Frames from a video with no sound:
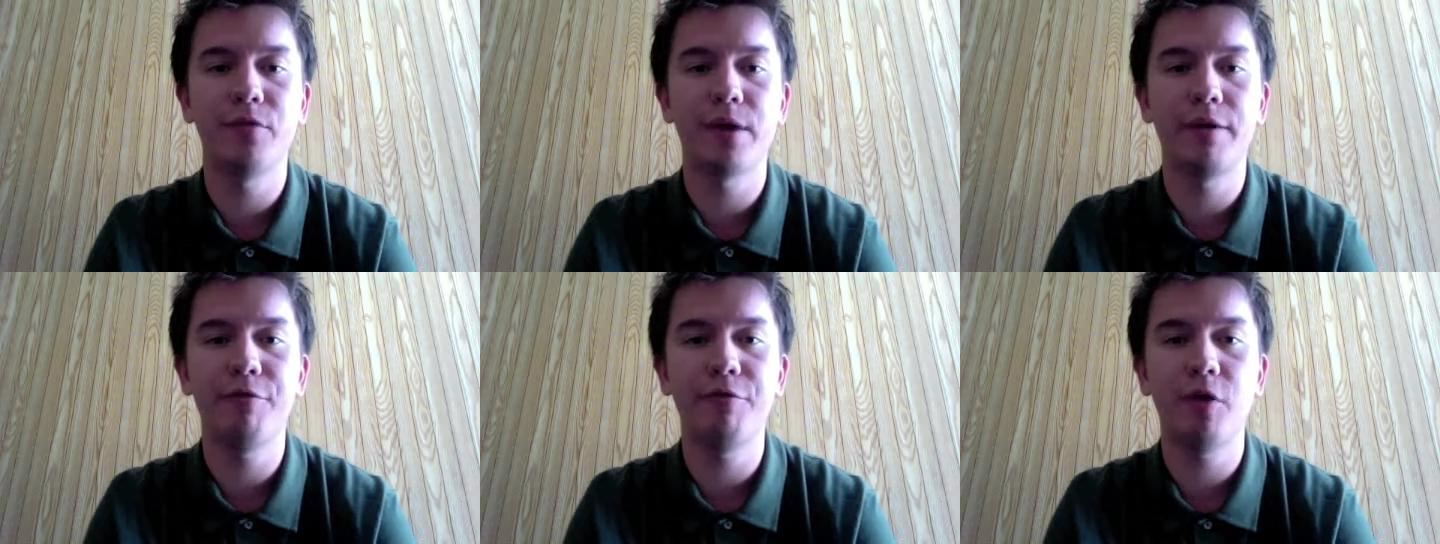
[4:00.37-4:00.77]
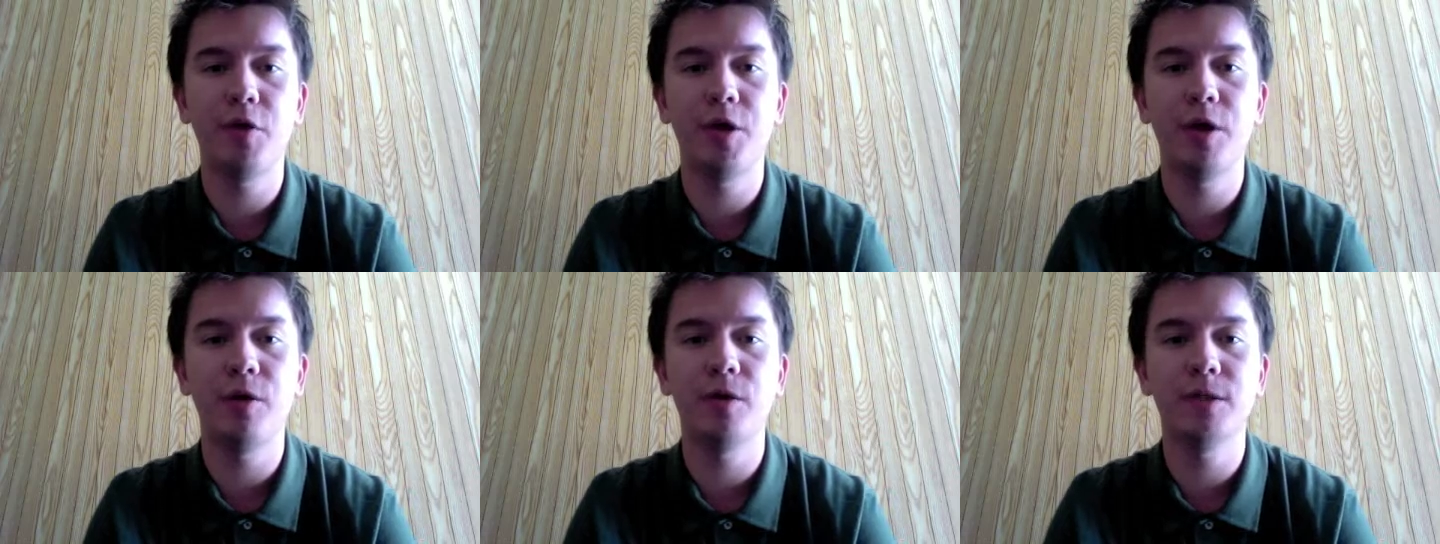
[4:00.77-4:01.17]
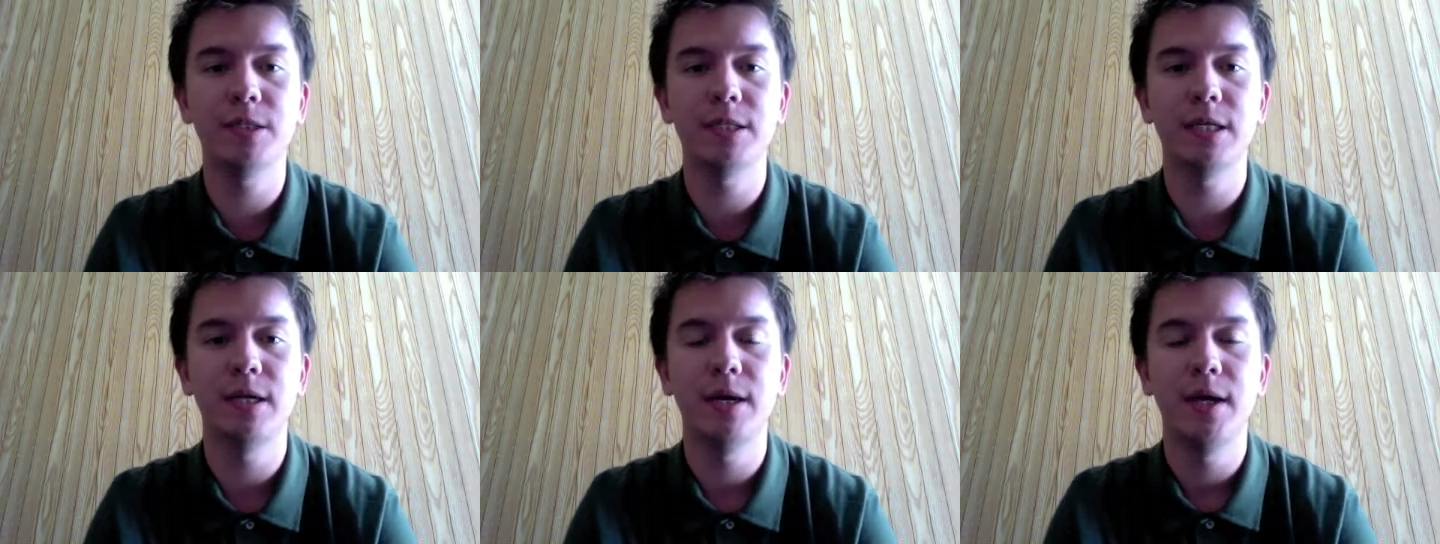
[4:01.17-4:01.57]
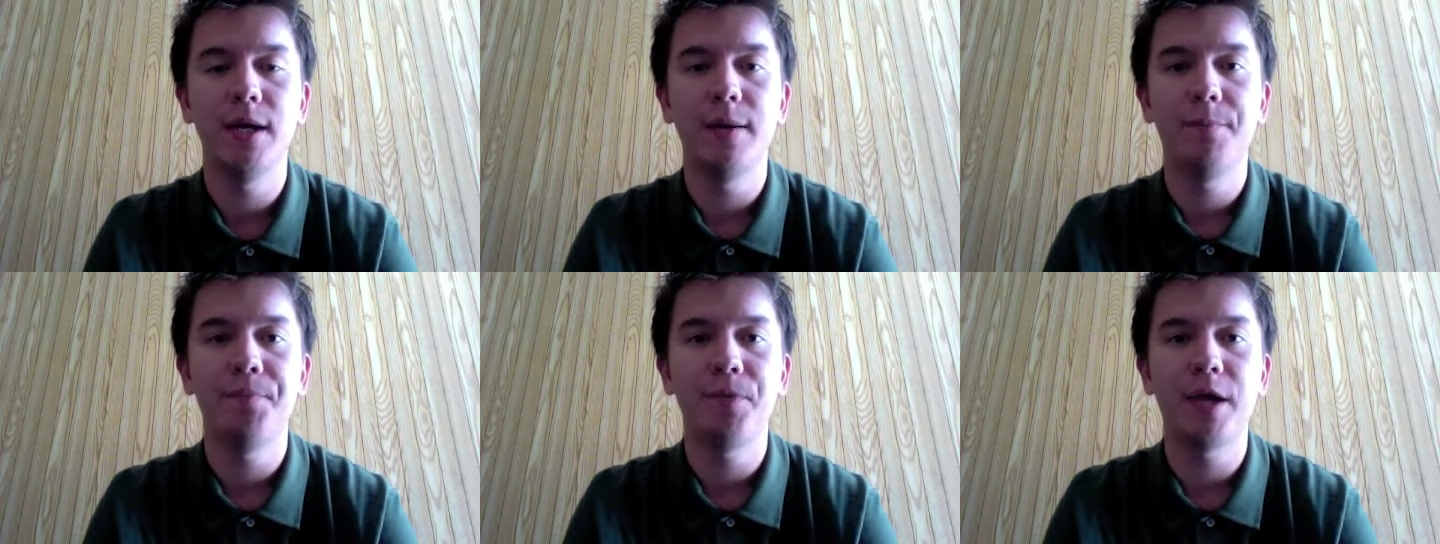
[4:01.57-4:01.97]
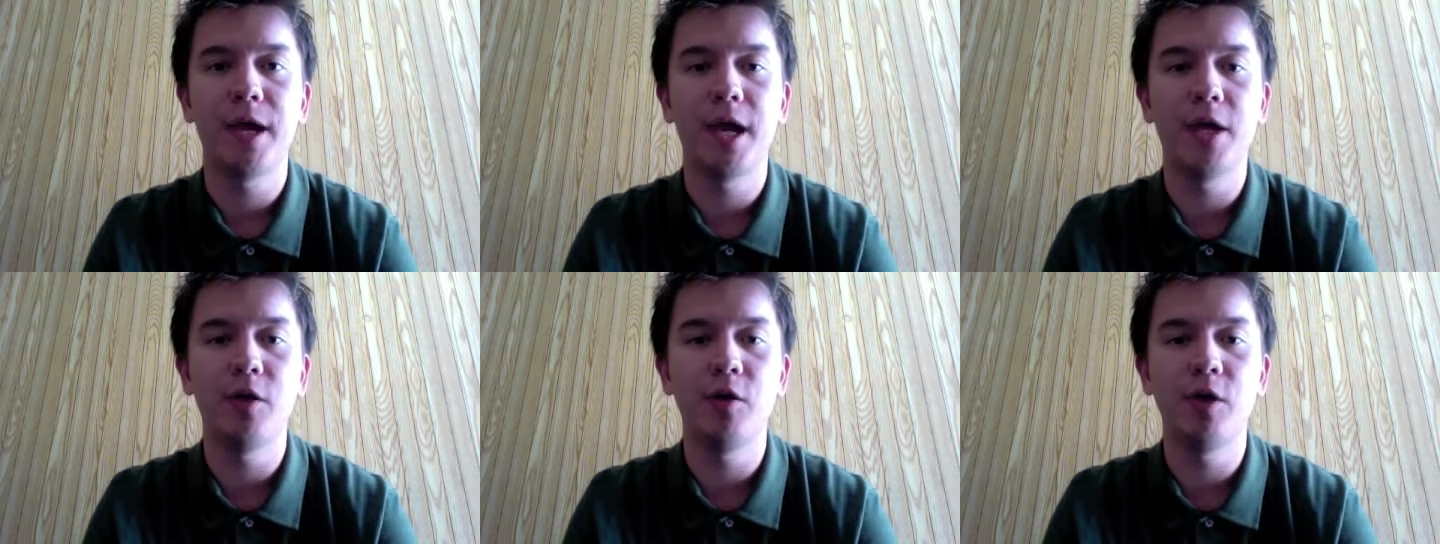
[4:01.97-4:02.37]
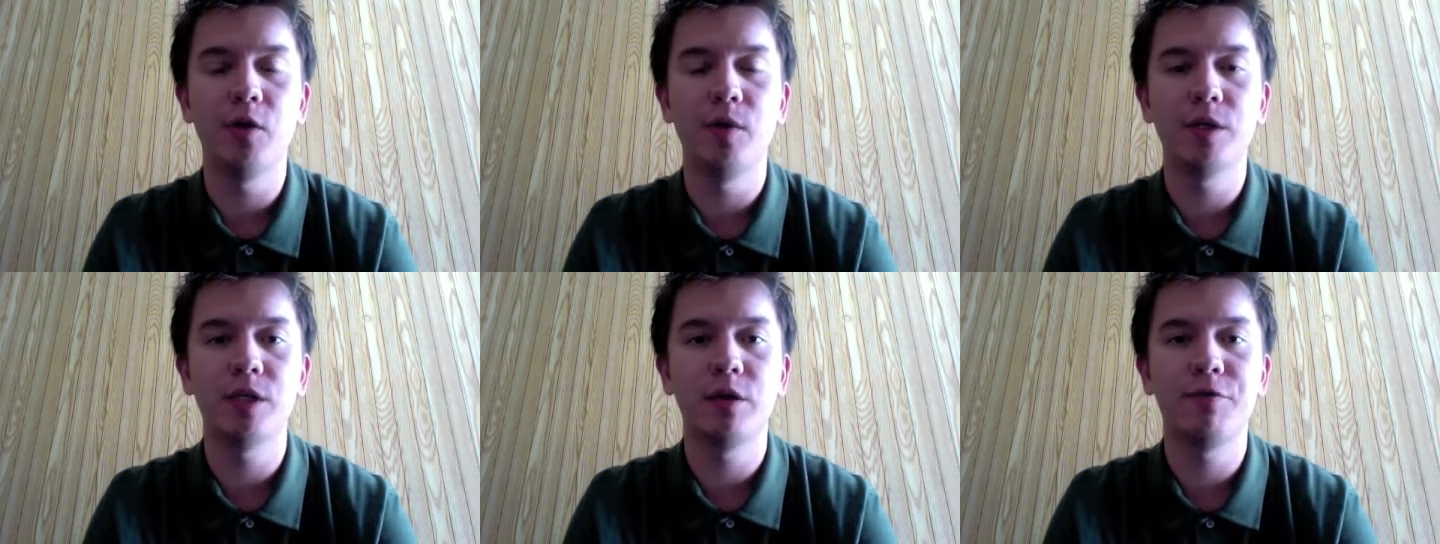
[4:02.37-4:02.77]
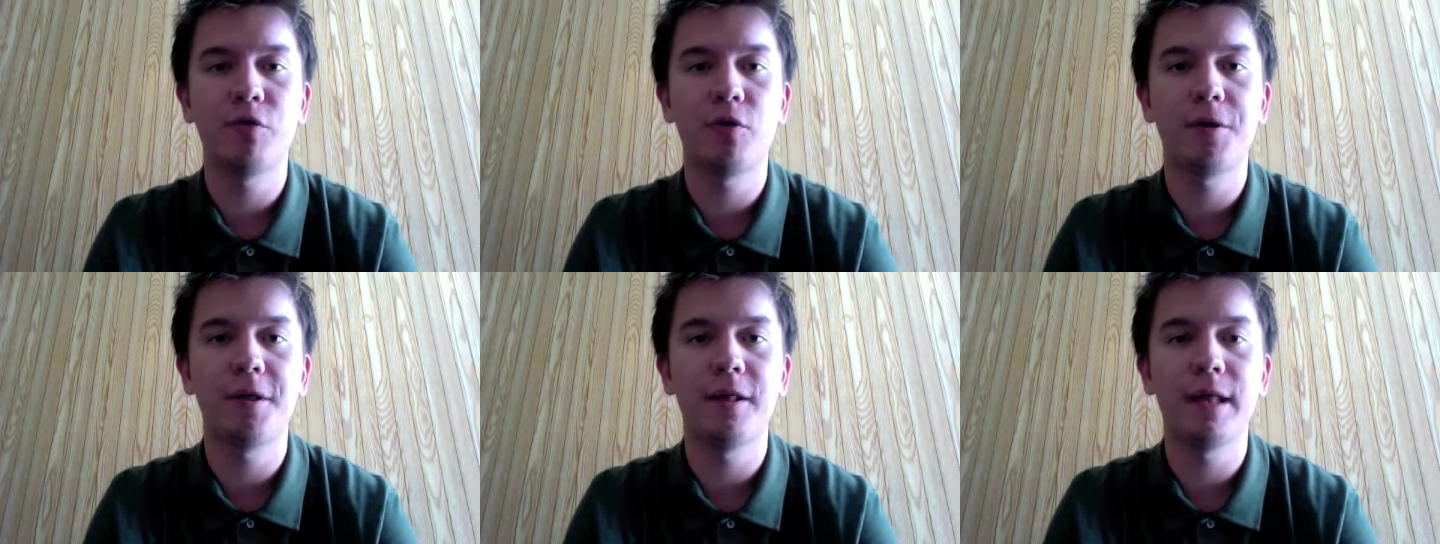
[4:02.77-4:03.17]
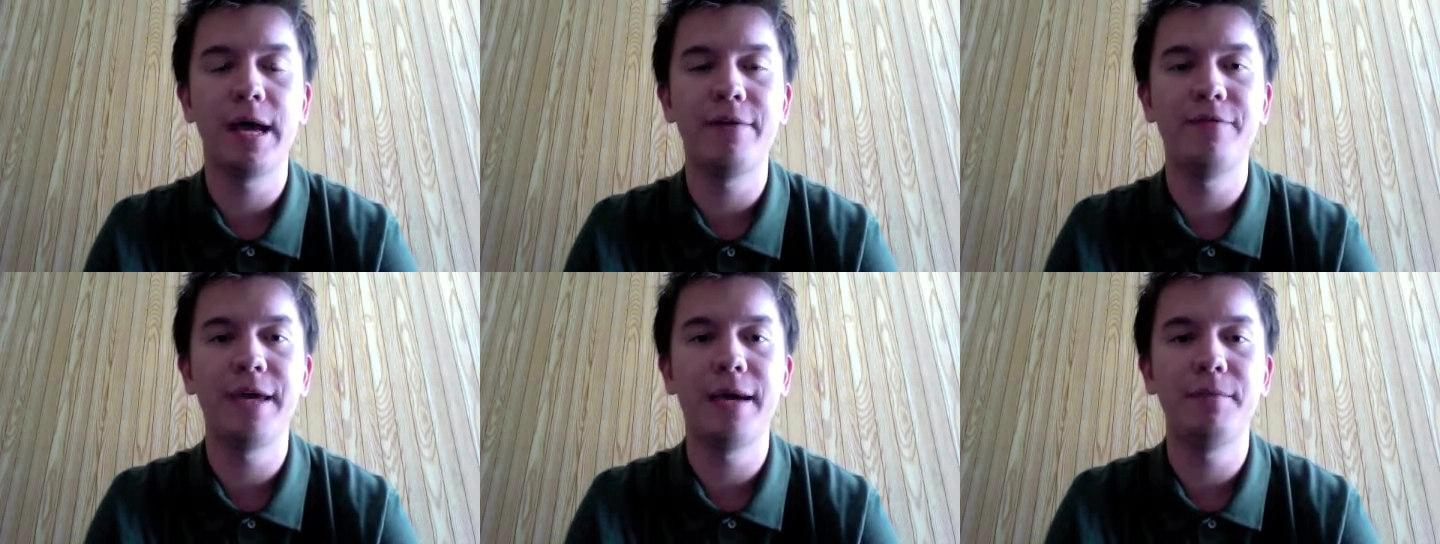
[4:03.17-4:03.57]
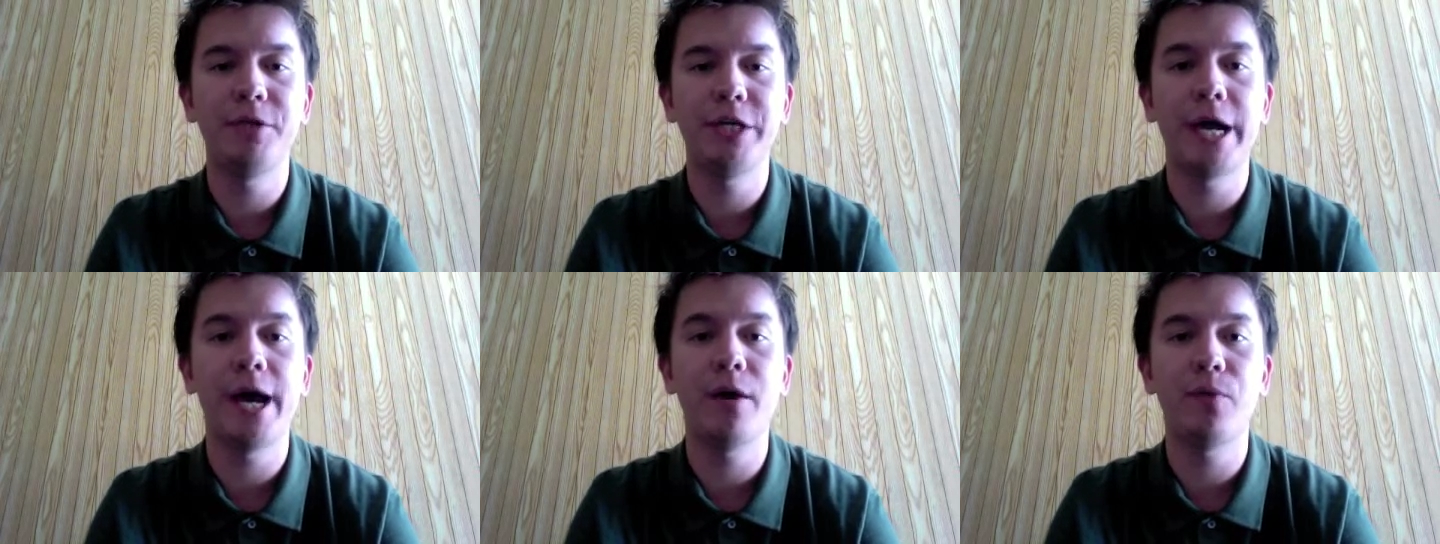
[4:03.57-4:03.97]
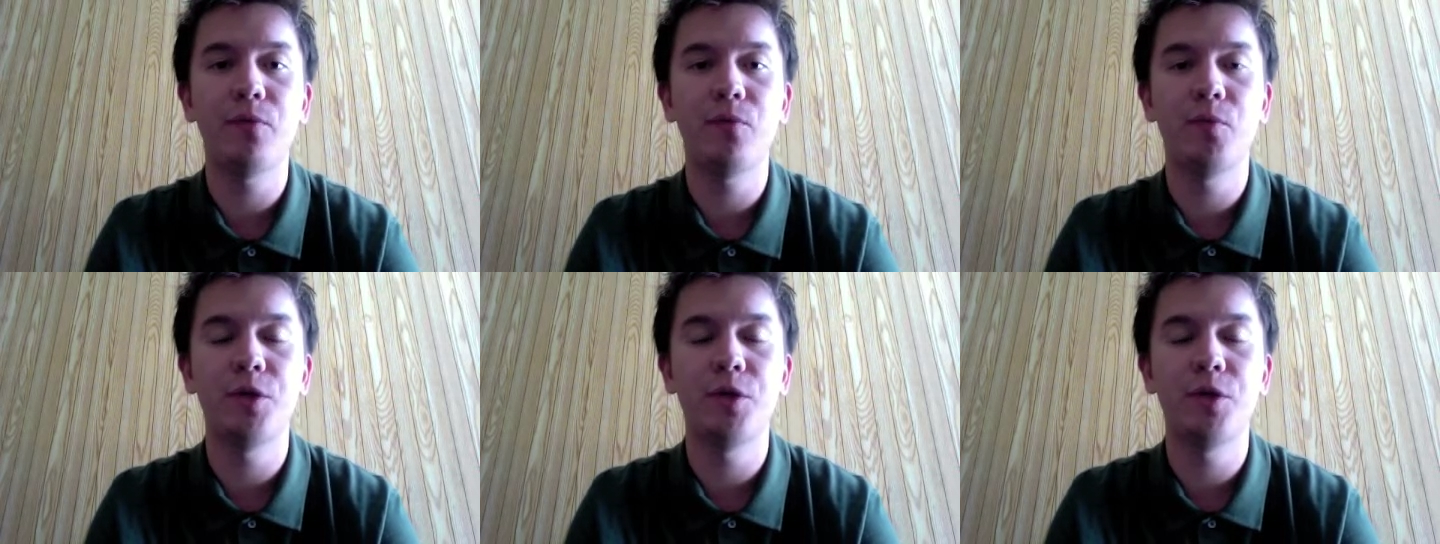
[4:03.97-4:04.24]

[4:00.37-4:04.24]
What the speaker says: great photos, and you can always look forward to the live game chat,